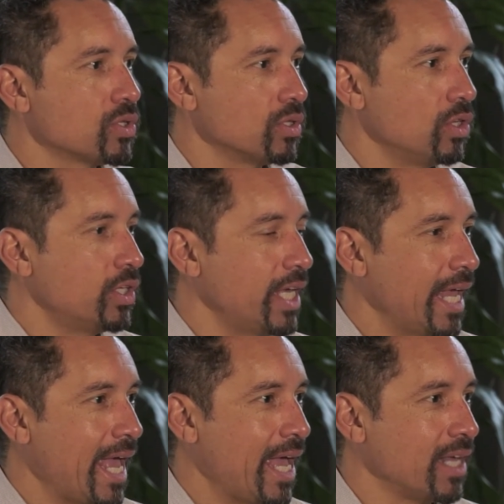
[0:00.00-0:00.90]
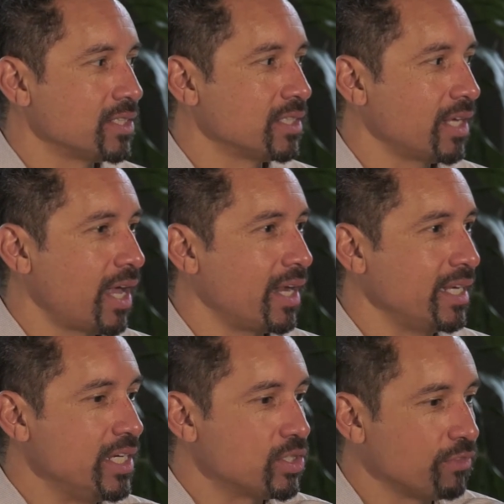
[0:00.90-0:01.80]
looking at at
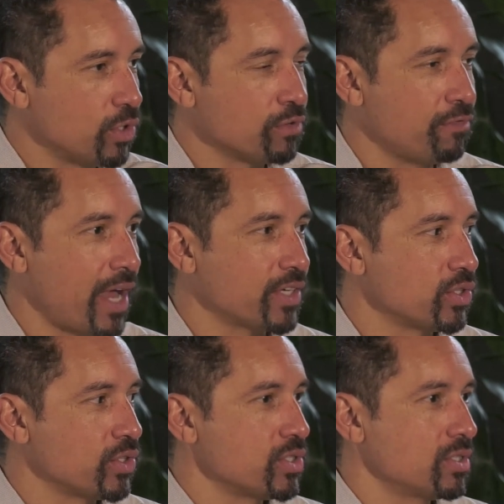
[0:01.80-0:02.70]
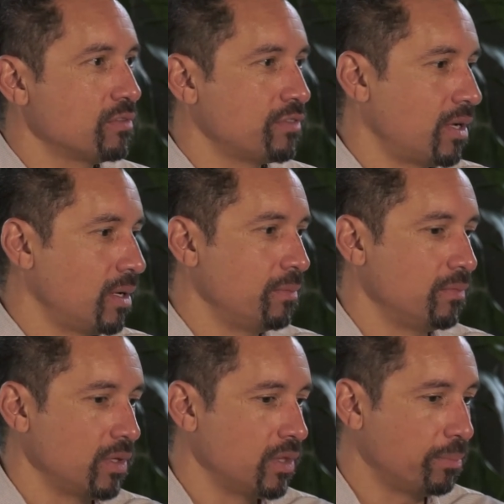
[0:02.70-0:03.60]
each of those factors
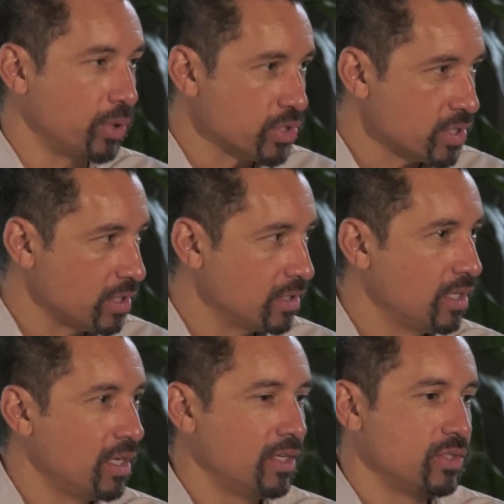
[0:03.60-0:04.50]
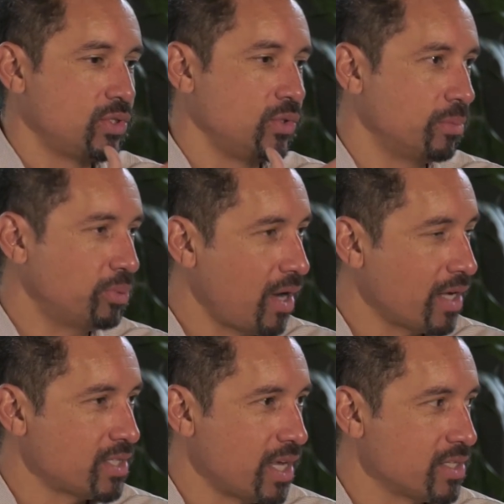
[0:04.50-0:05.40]
from the person to the
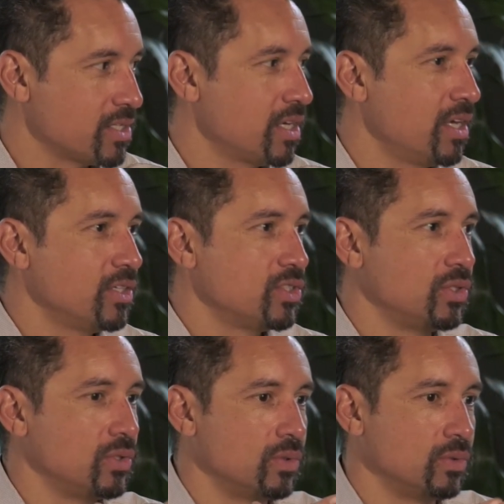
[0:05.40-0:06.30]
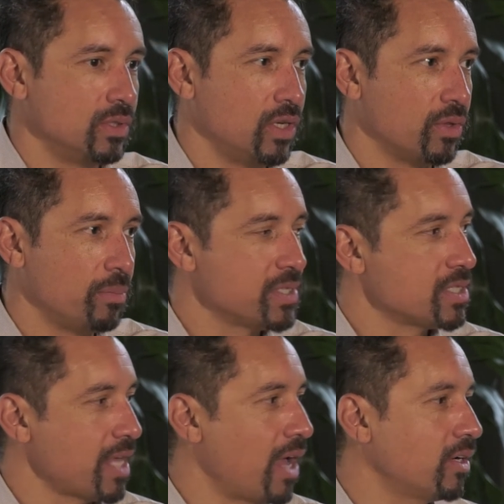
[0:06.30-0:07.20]
process to you know the
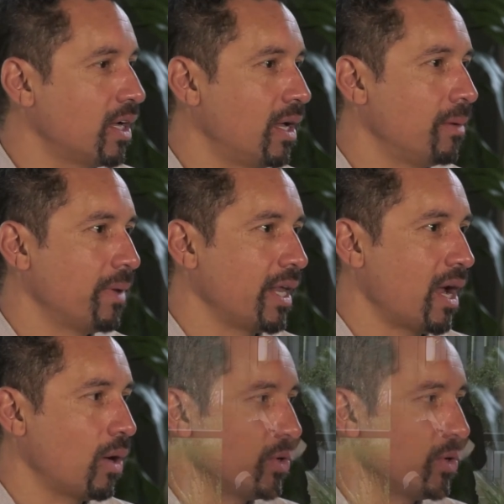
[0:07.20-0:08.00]
business outcome, and how are